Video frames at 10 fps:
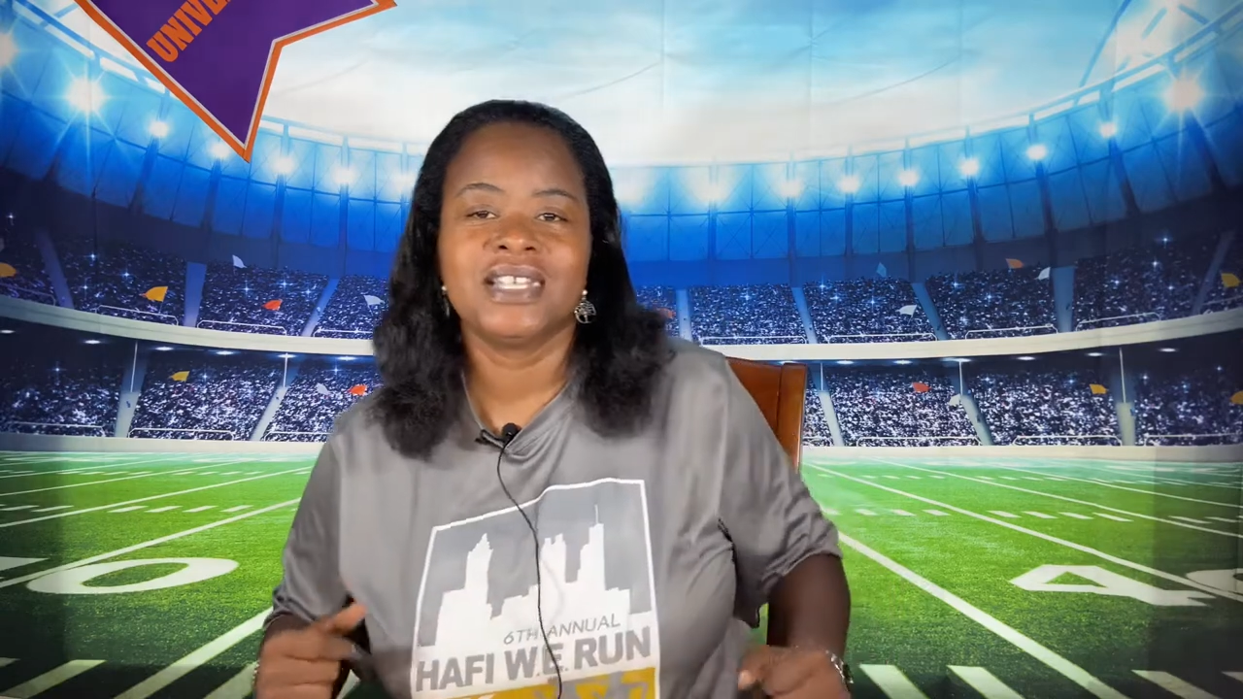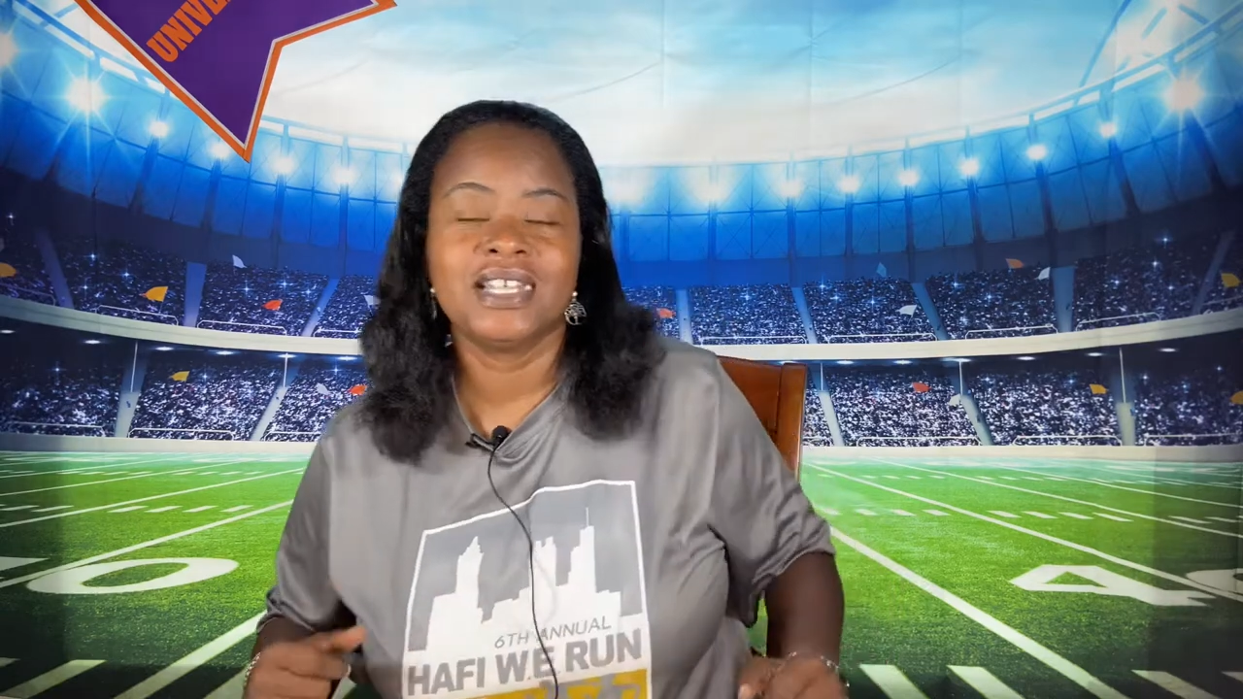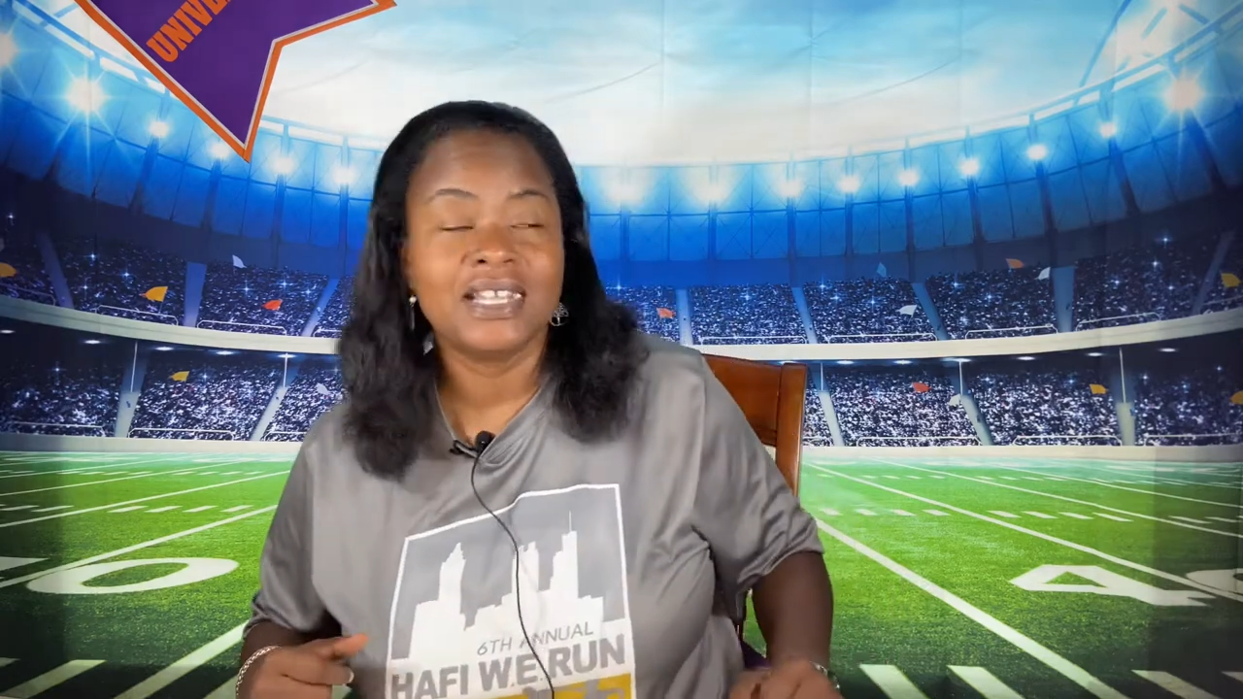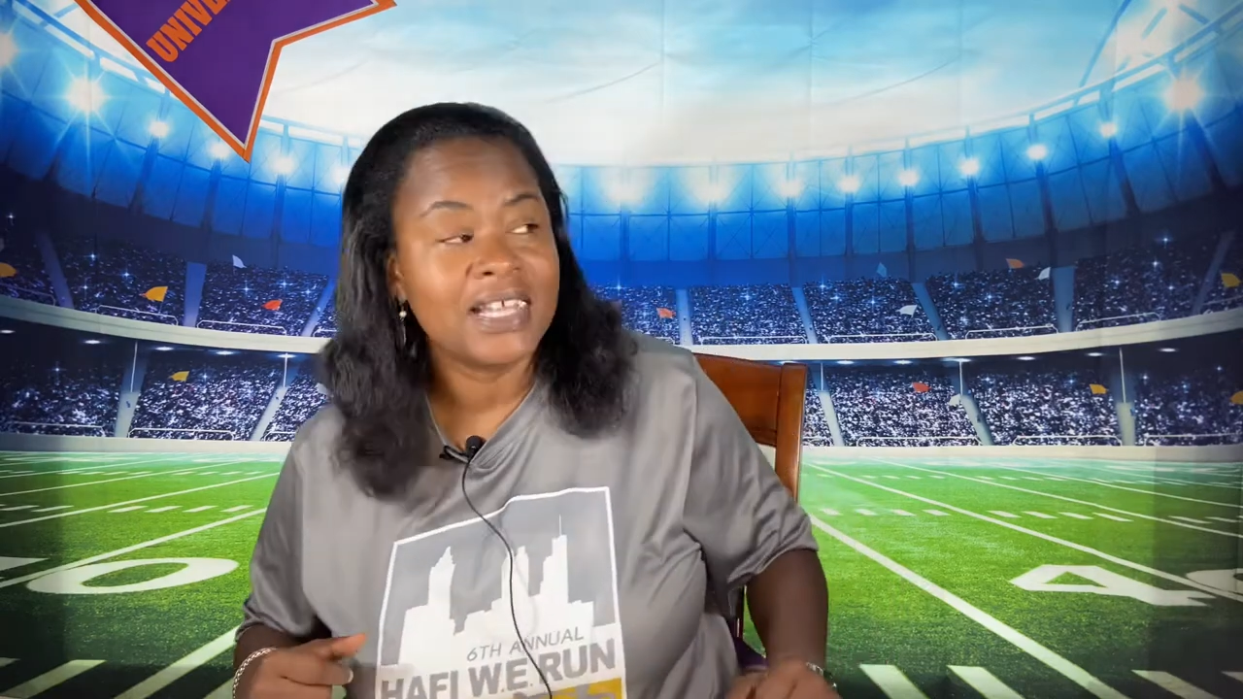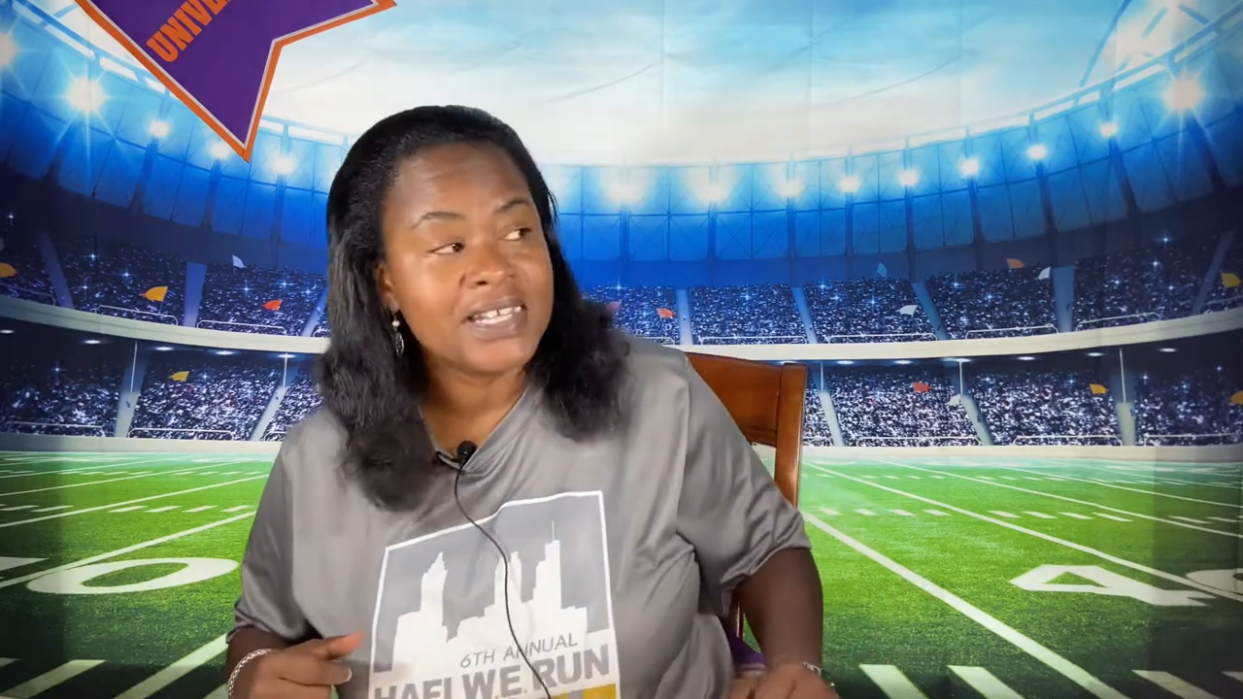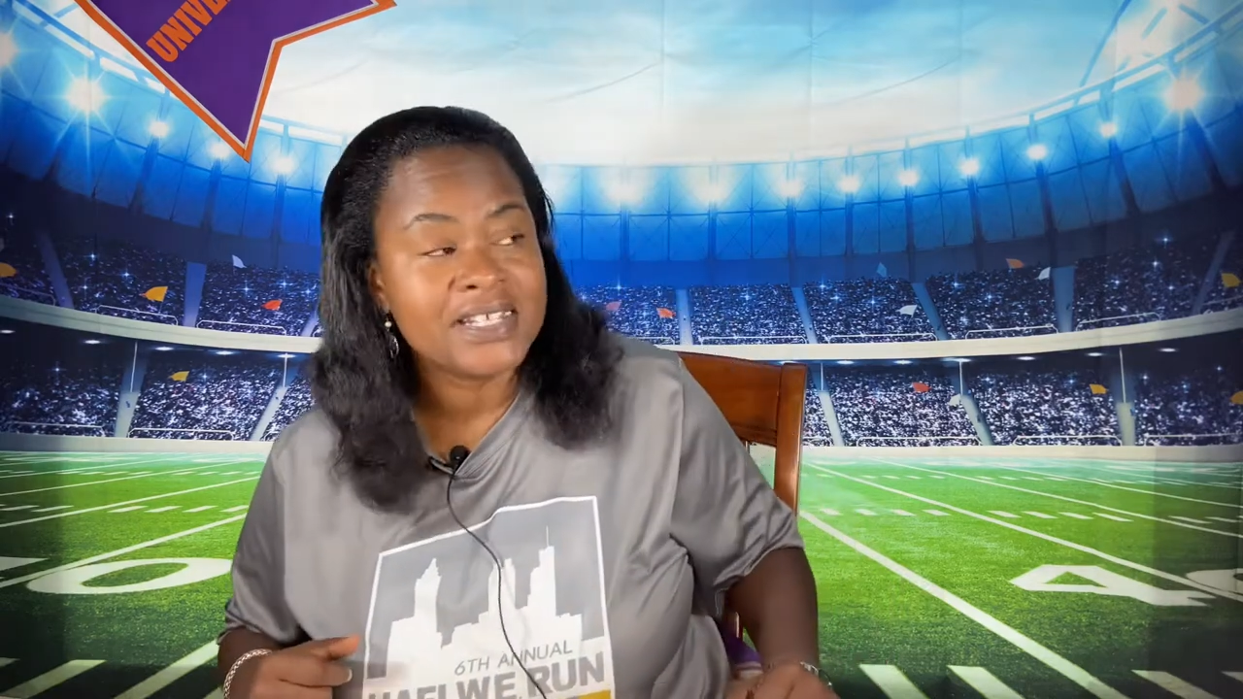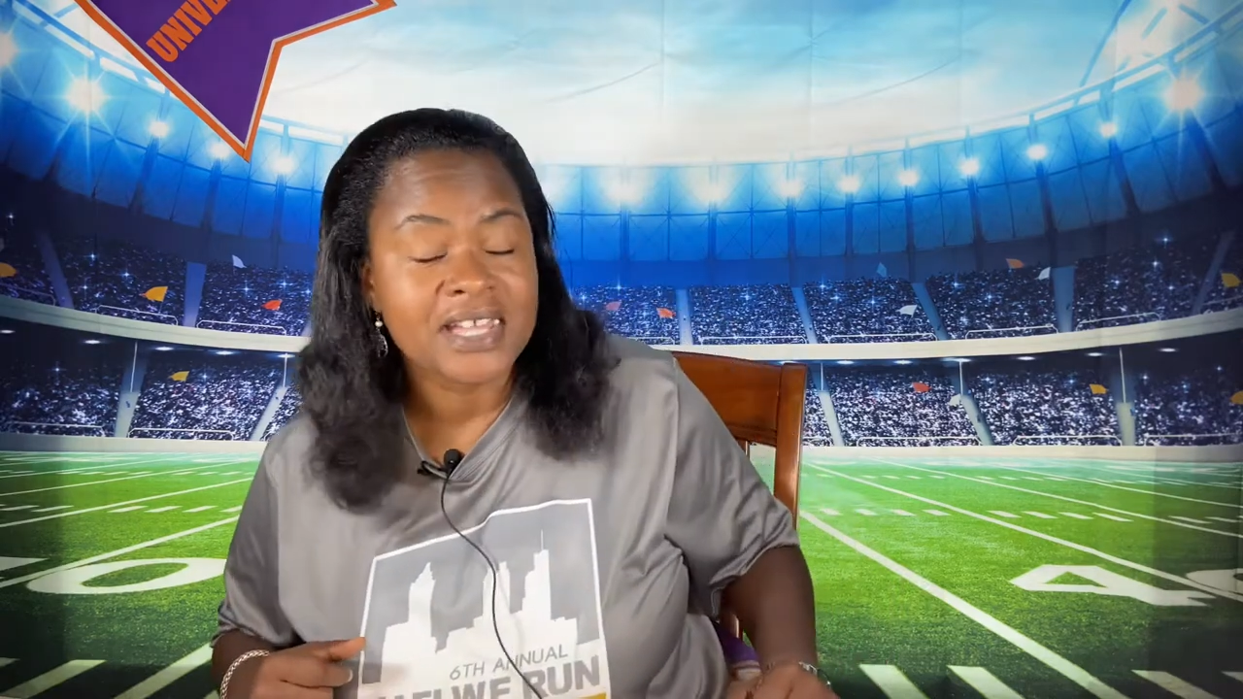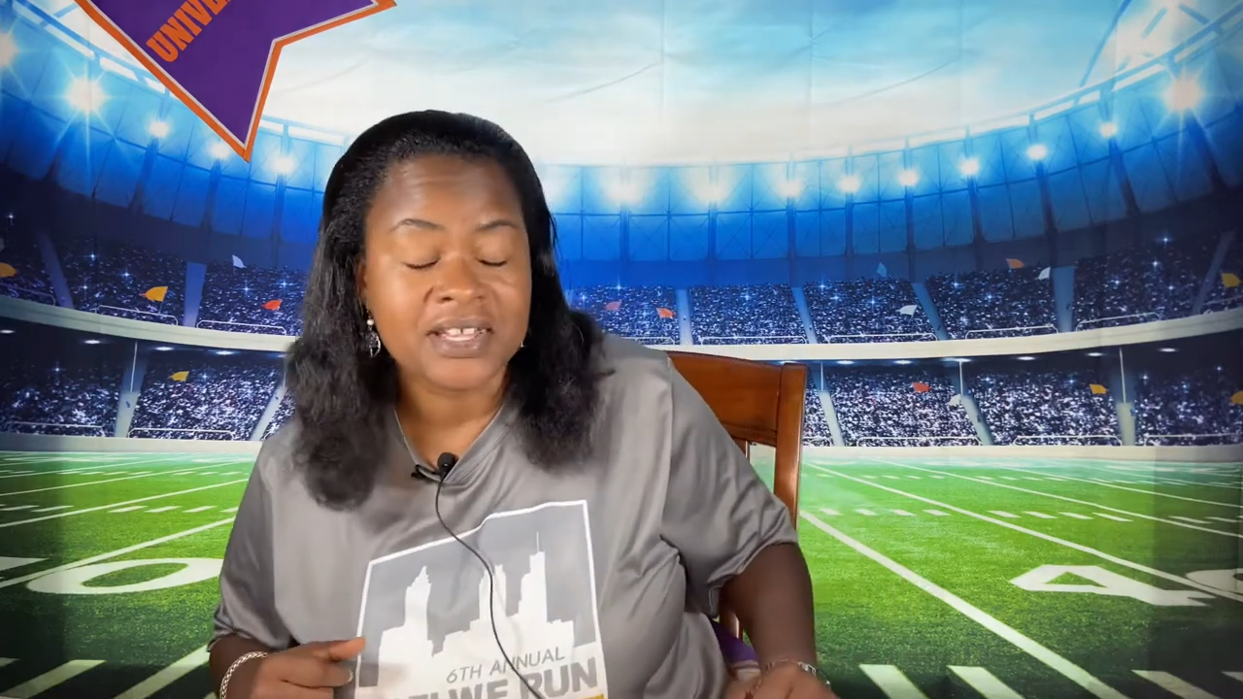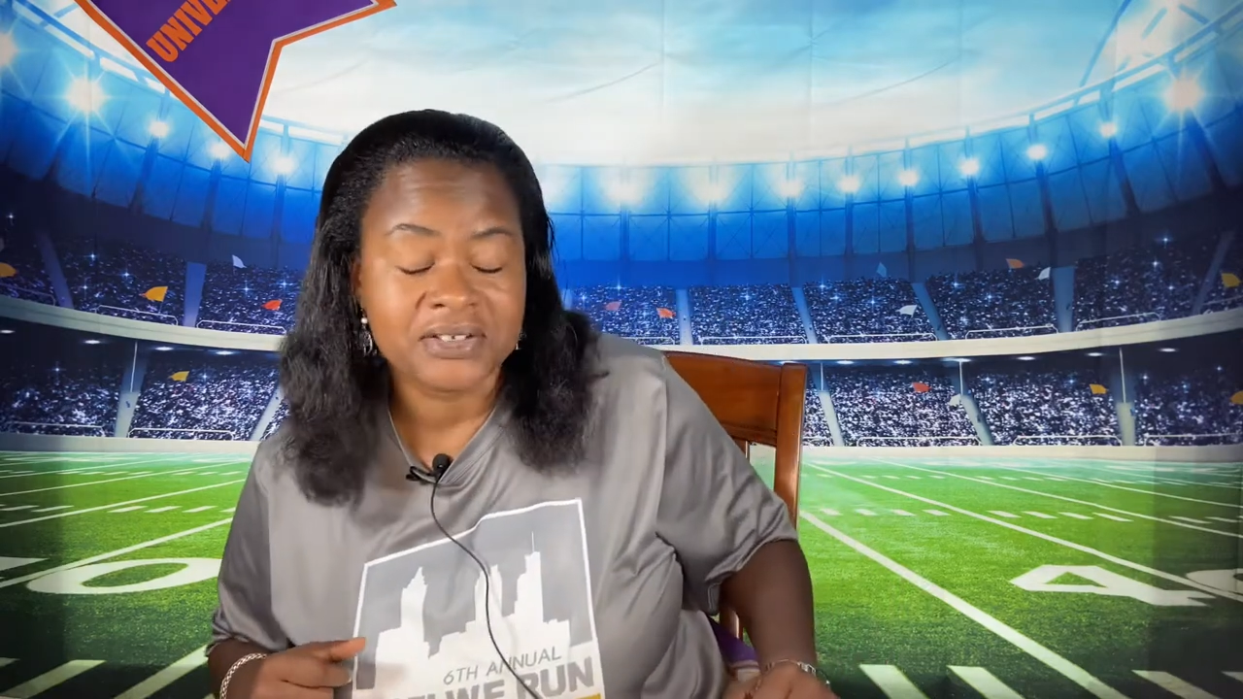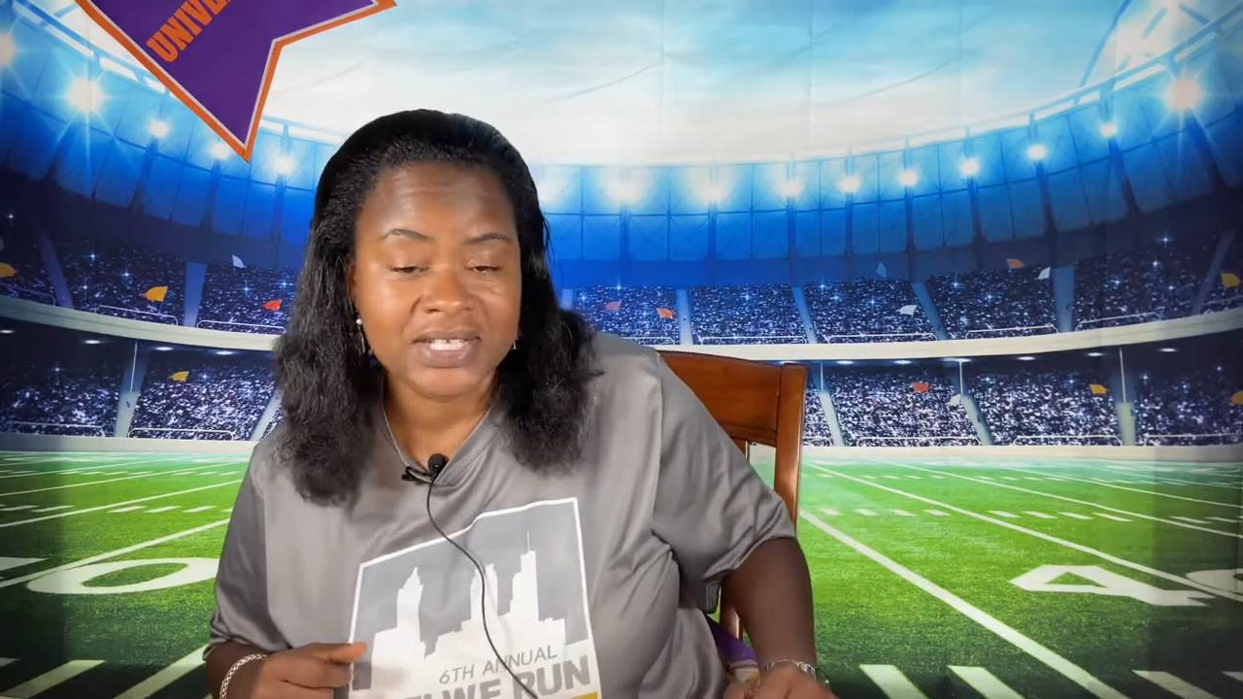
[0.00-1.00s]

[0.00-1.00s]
Lady Tiger,